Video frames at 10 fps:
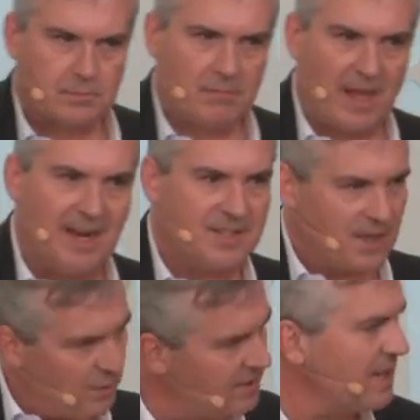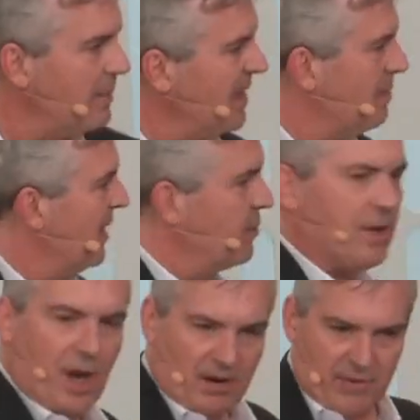And I said, well, time to eat my own
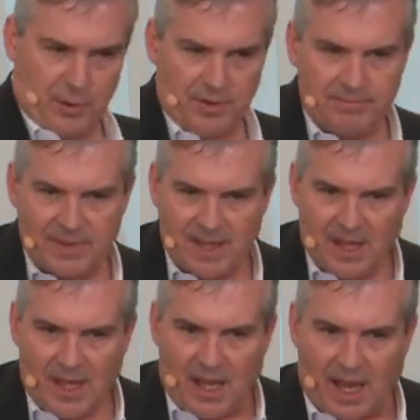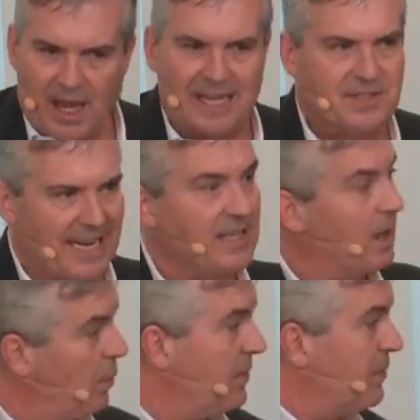dog food, and sat down and
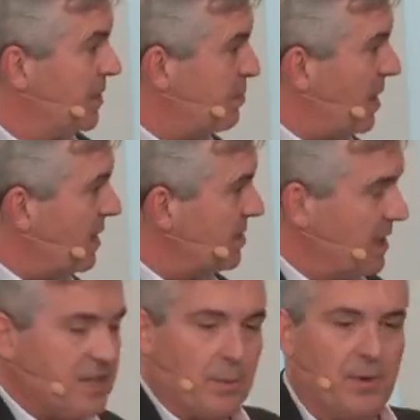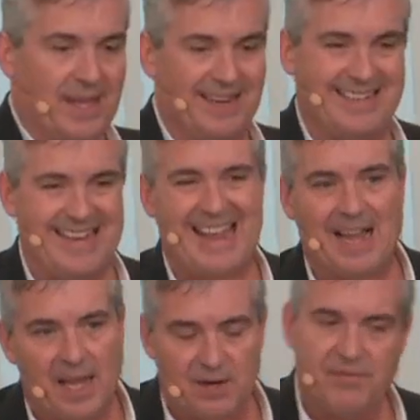went through this process. And within a day, I
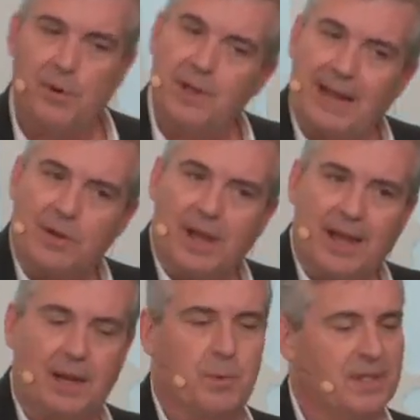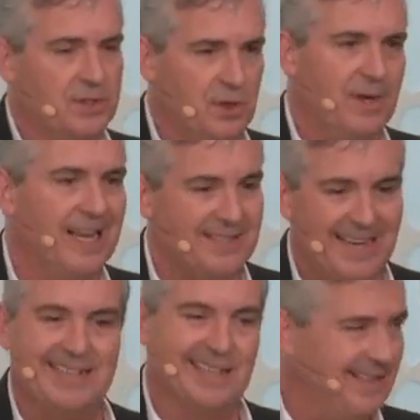had a full outline, and within 2 days, I
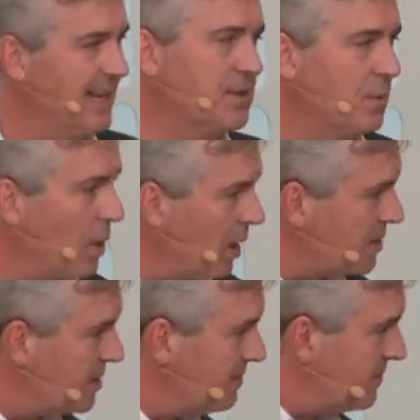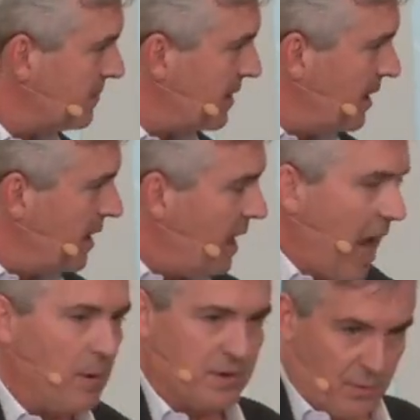had 10,000 words.
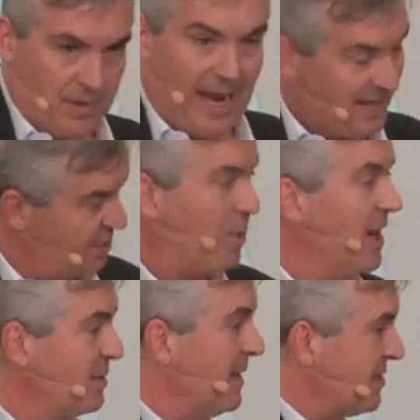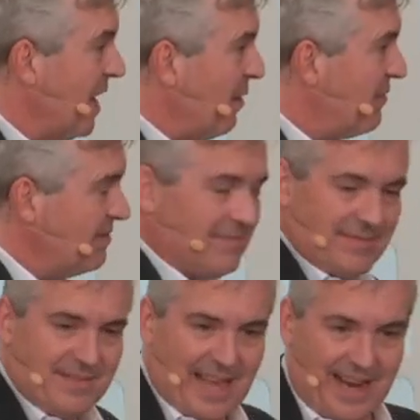I surprised myself.
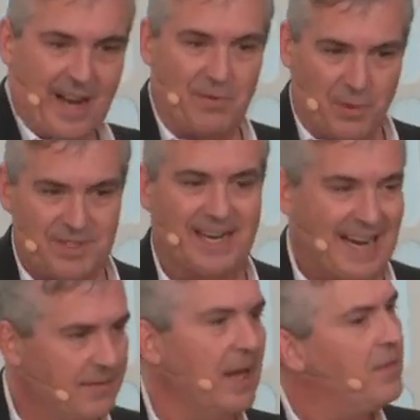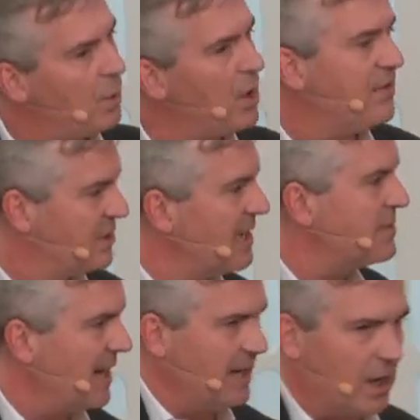That kind of, once I got that. And there were a few times I
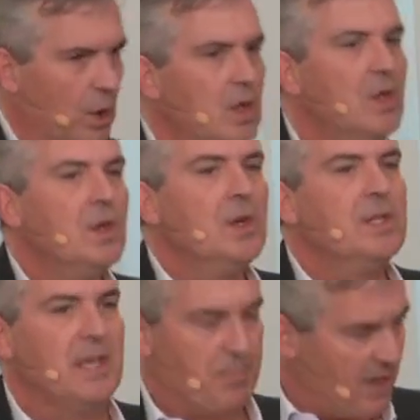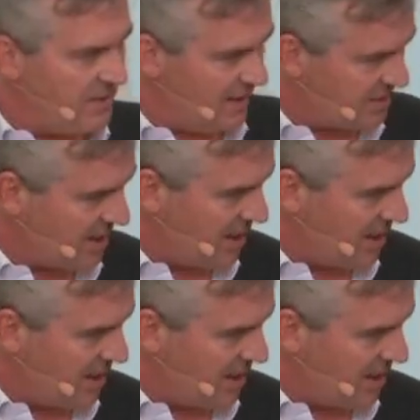had to go, deep breath, let's go.